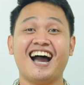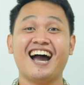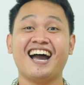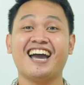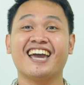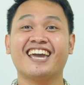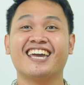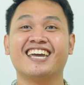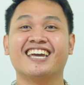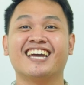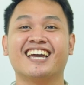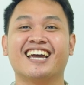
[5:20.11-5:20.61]

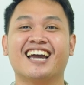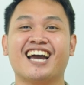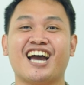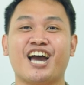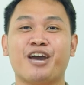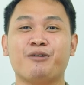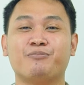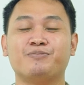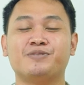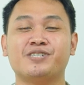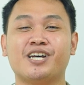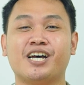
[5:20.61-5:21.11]
Hi,
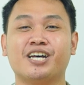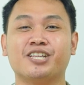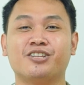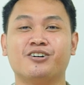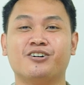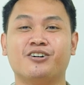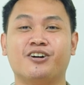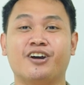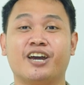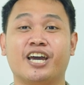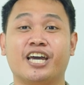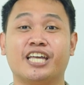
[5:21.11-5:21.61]
I'm
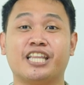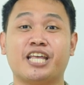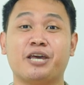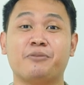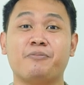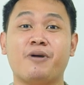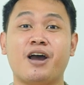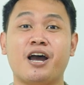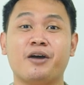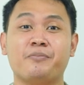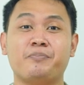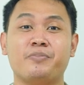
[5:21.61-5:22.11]
Jano and
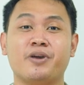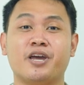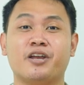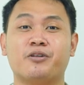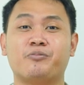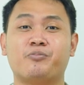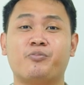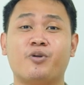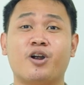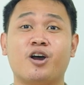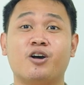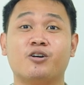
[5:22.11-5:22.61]
I'm happy
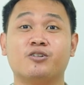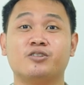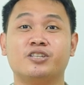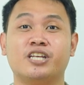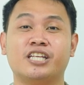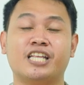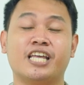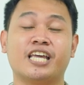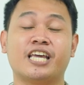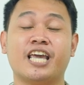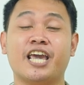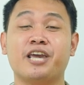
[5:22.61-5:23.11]
and proud
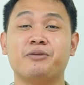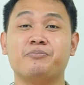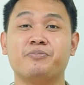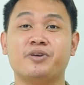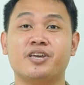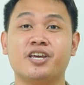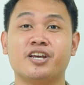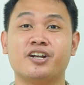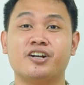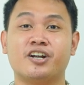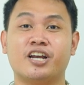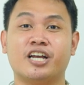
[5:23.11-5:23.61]
that I came
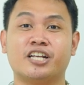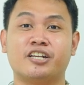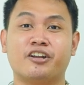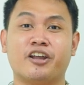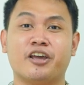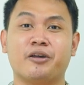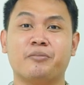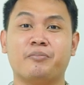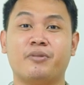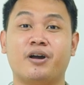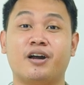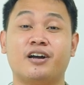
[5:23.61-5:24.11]
here at
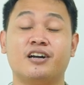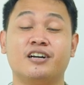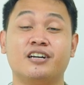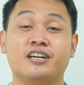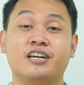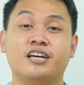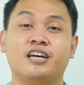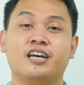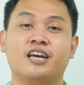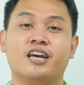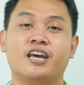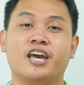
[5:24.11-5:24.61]
Rhema
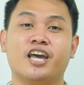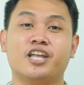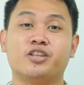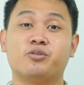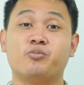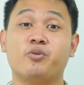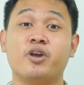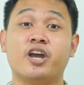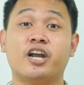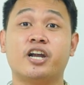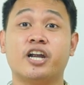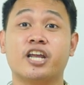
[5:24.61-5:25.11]

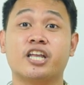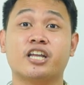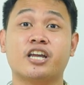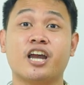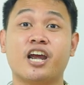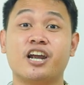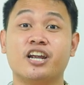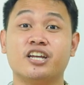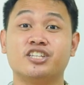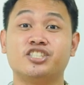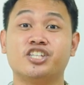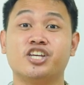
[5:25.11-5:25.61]
and we are
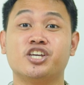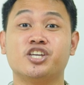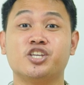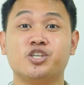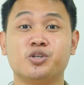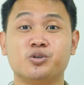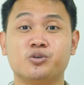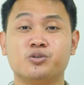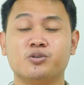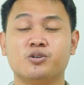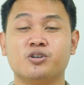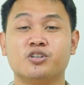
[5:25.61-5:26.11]
encouraging
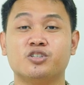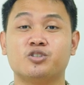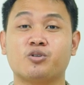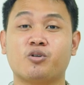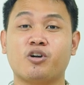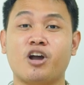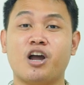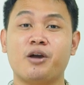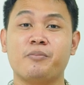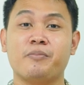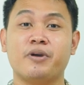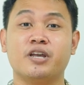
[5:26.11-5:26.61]
you to
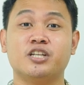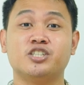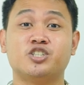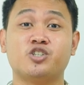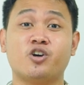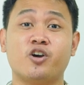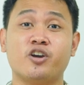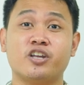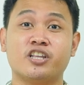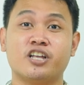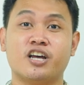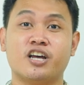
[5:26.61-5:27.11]
come and
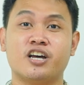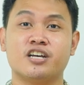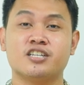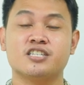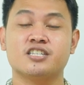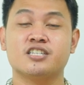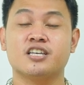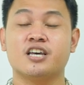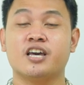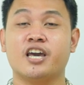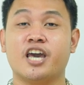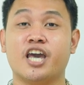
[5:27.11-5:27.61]
join
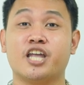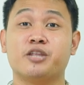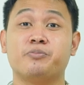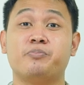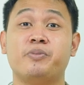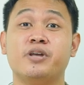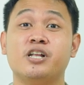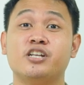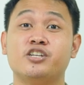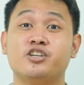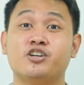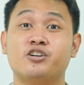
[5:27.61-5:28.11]
us and
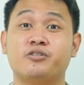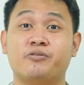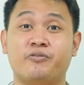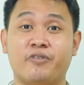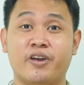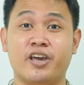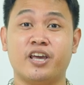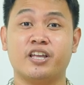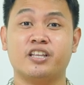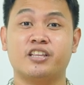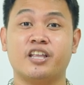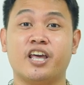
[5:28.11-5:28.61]
build your
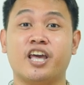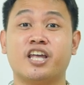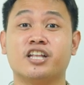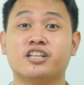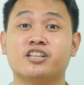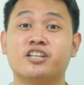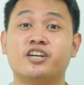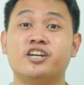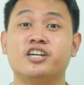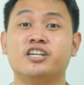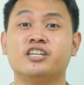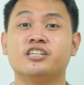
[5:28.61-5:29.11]
faith and
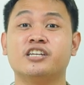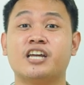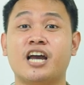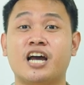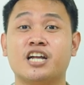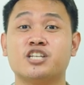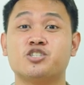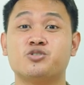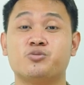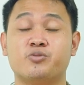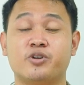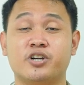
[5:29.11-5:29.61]
learn
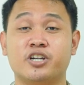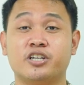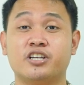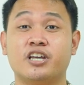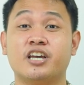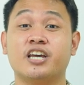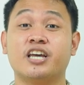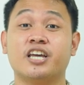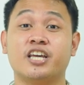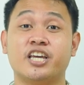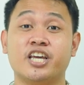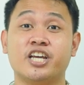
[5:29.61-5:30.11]
God's Word
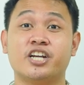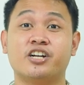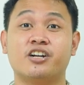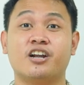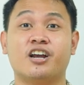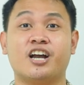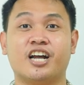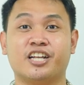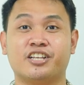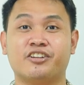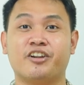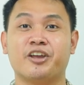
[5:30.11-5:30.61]
here
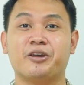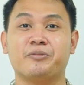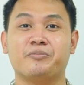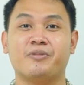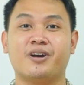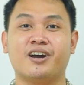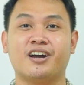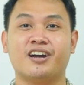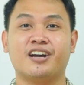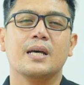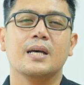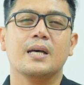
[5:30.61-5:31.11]
at Rhema.
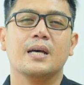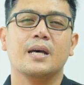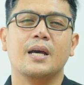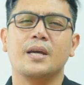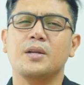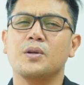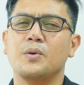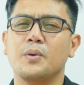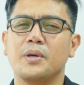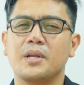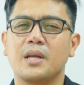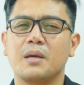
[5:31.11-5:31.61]
I
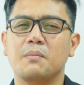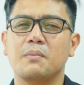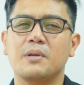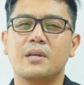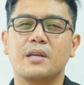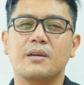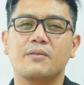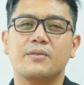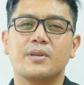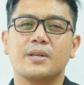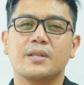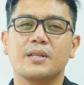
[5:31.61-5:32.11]
know and I
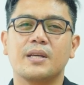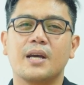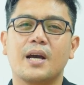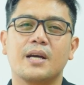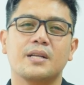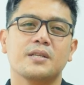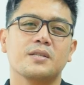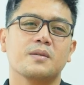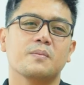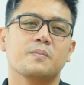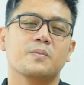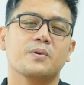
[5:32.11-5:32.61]
believe that God
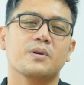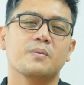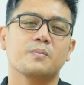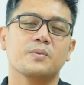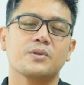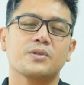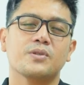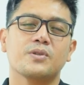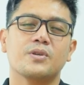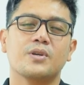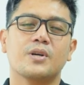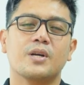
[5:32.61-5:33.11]
has a
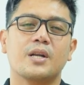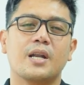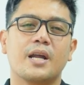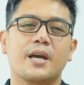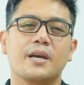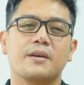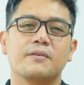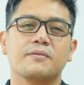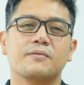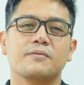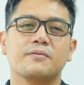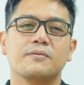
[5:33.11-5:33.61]
purpose to your
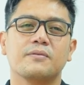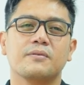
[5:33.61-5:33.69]
life.